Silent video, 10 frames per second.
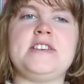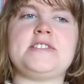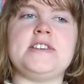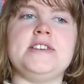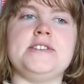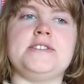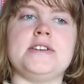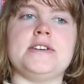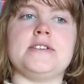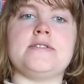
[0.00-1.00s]
It is
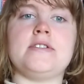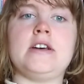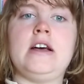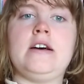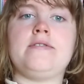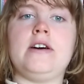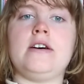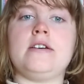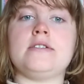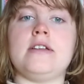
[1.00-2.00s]
easier.
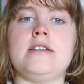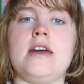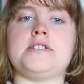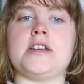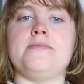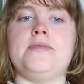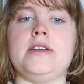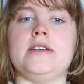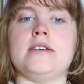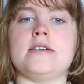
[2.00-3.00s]
Found in
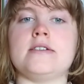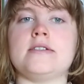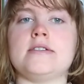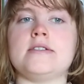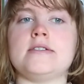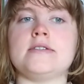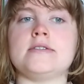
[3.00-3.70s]
HMB.